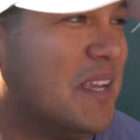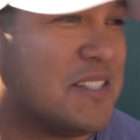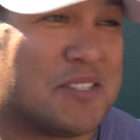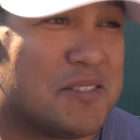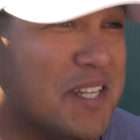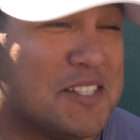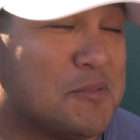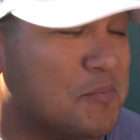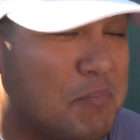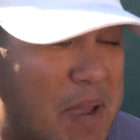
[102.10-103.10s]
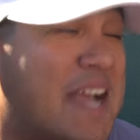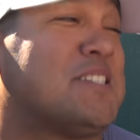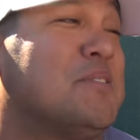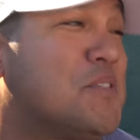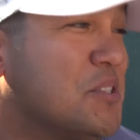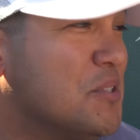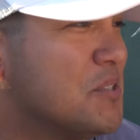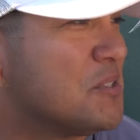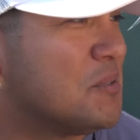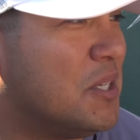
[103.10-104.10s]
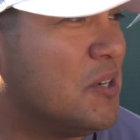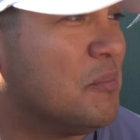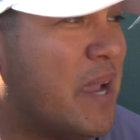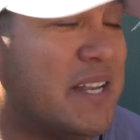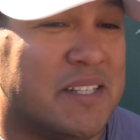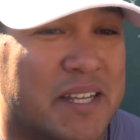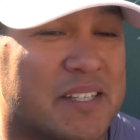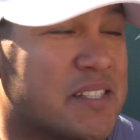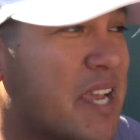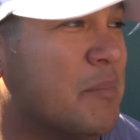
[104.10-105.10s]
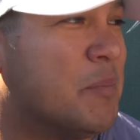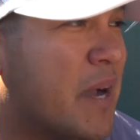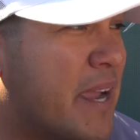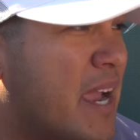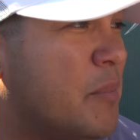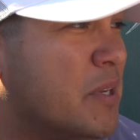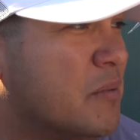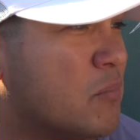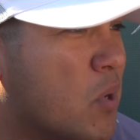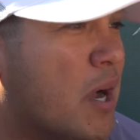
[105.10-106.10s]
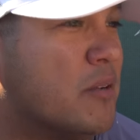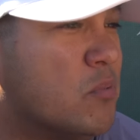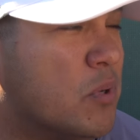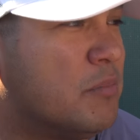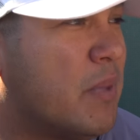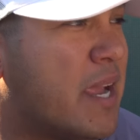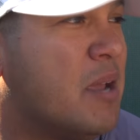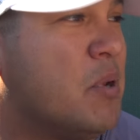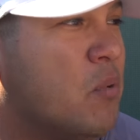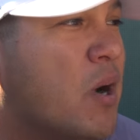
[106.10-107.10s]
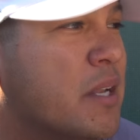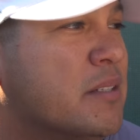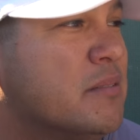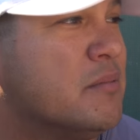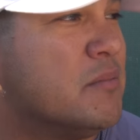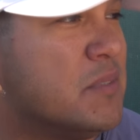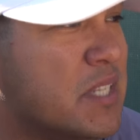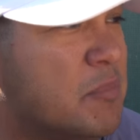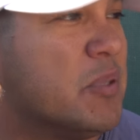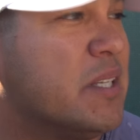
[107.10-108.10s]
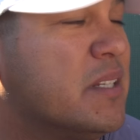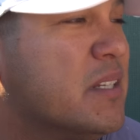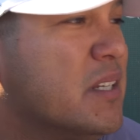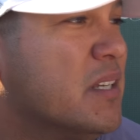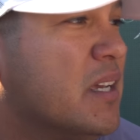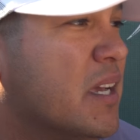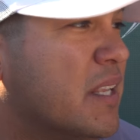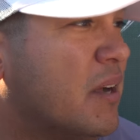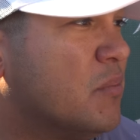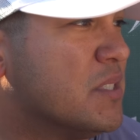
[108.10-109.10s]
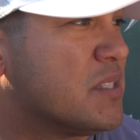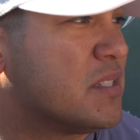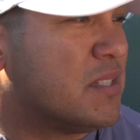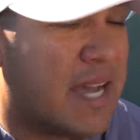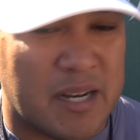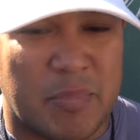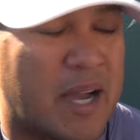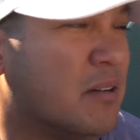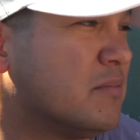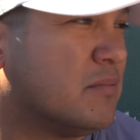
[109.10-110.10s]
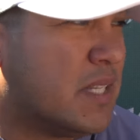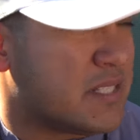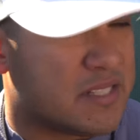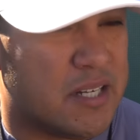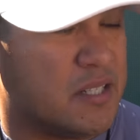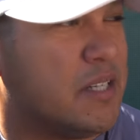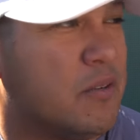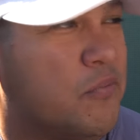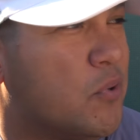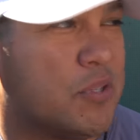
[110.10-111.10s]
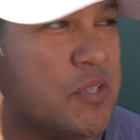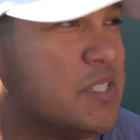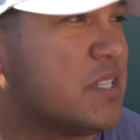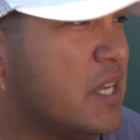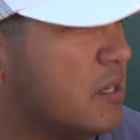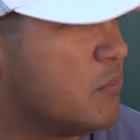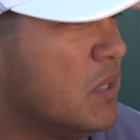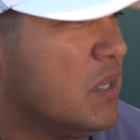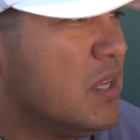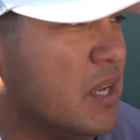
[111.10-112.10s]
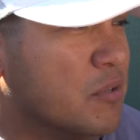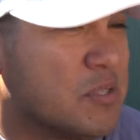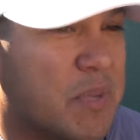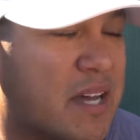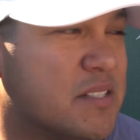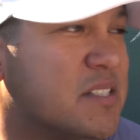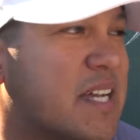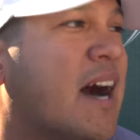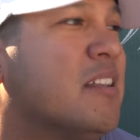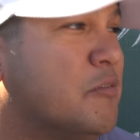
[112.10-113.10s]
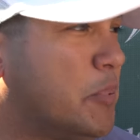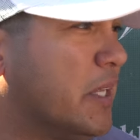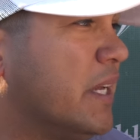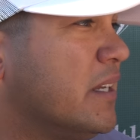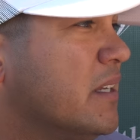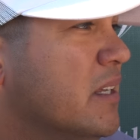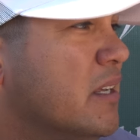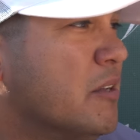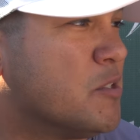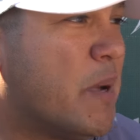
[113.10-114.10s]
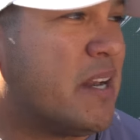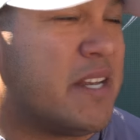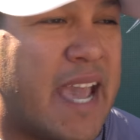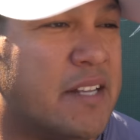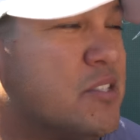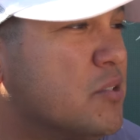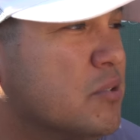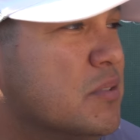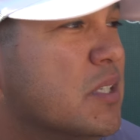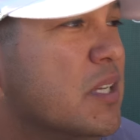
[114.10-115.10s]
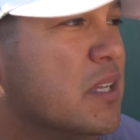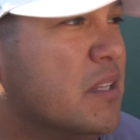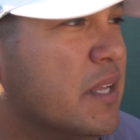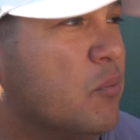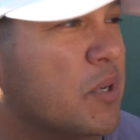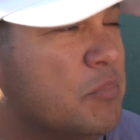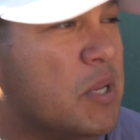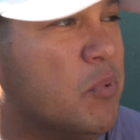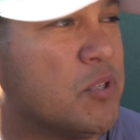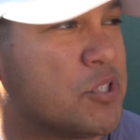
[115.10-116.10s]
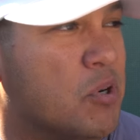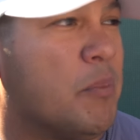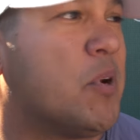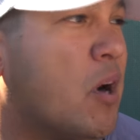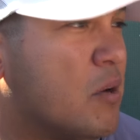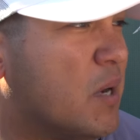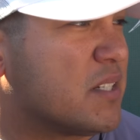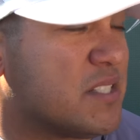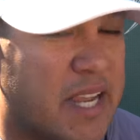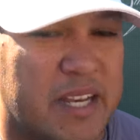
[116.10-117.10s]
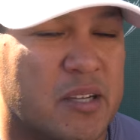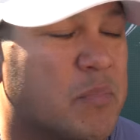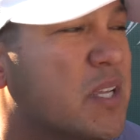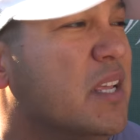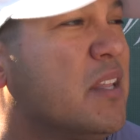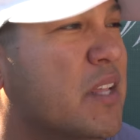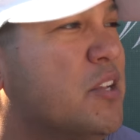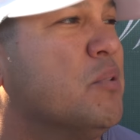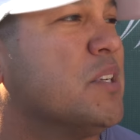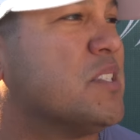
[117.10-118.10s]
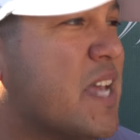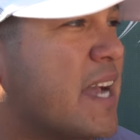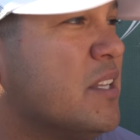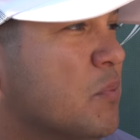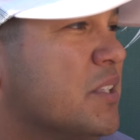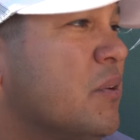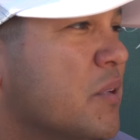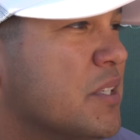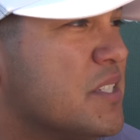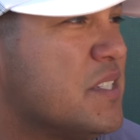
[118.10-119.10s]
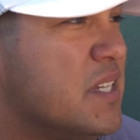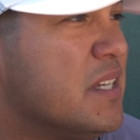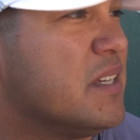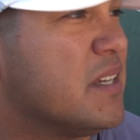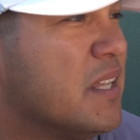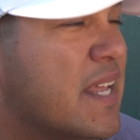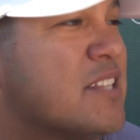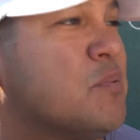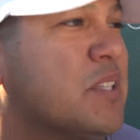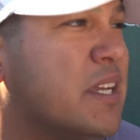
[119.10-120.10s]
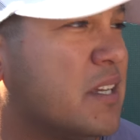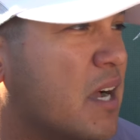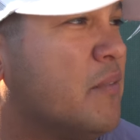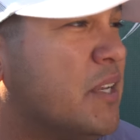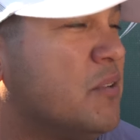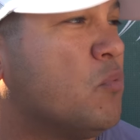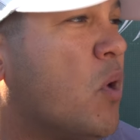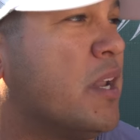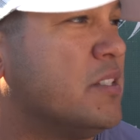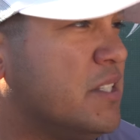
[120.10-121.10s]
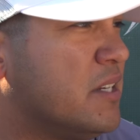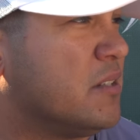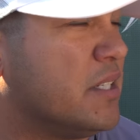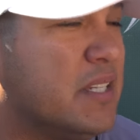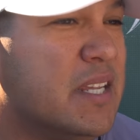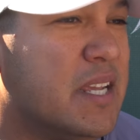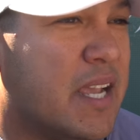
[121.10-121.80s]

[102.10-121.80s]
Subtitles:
It's massive shoes. You know, Manny Diaz came to Miami and brought what Miami wanted deeply. And that was not about necessarily a 4-3 scheme. It was about a style of play. It was about an attitude that when people show up at Hard Rock Stadium, they knew exactly what they were going to see. And that's what they coveted and wanted dearly.